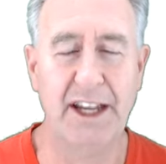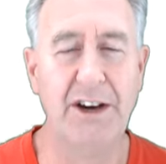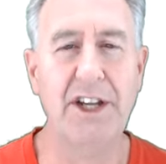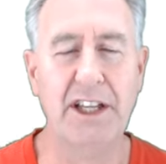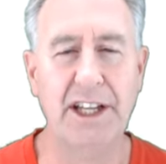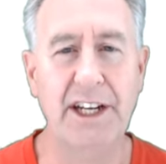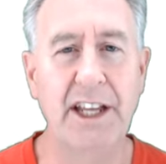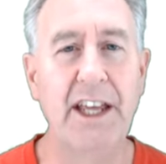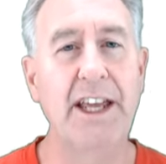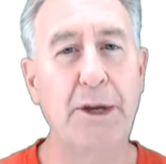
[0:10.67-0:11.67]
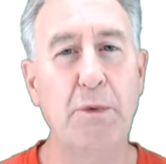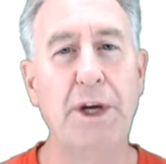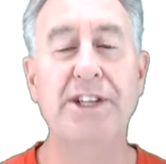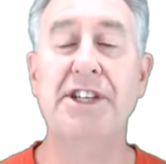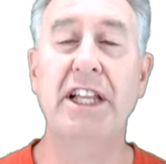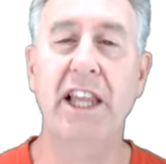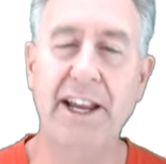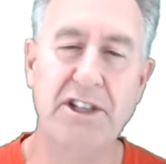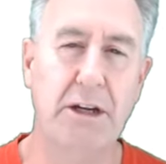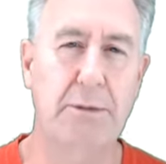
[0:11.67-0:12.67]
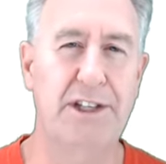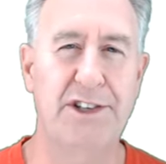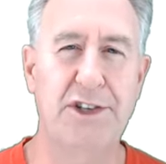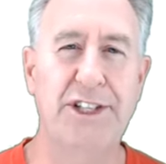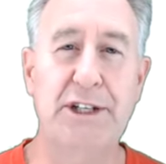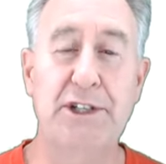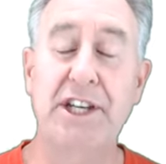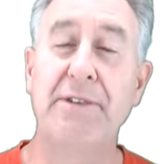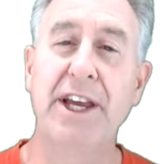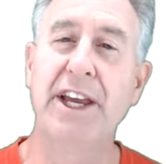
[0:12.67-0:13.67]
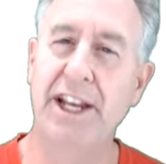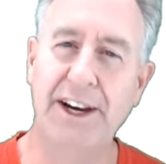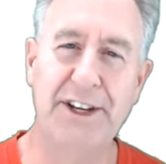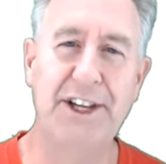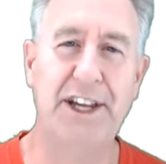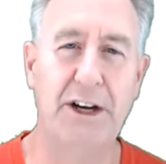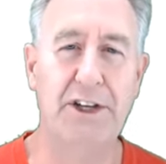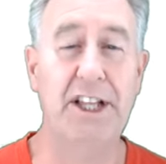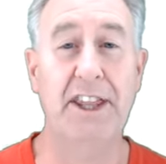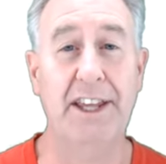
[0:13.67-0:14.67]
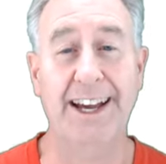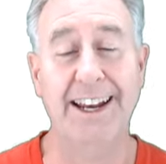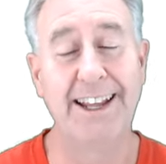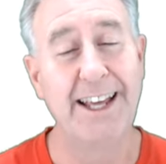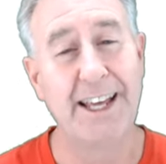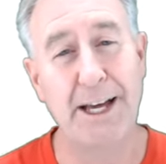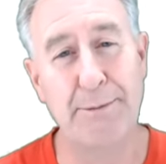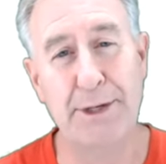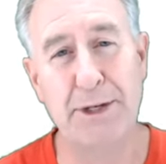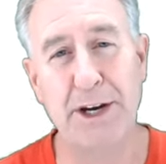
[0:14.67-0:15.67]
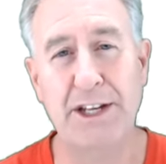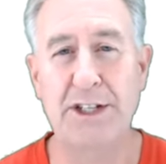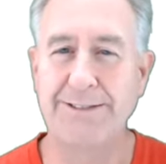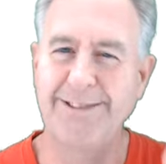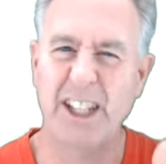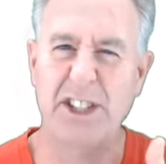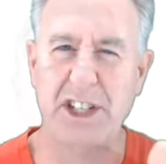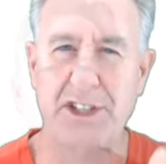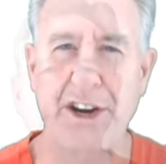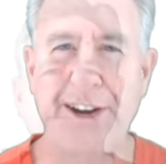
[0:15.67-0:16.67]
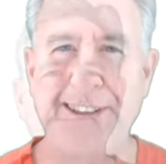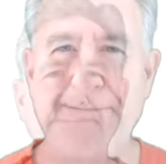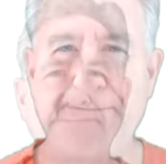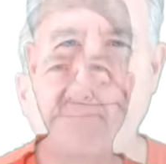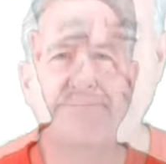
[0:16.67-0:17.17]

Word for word: you calculate it, and what is elastic potential energy and how do you calculate that. I'm Mr. H. Let's get started.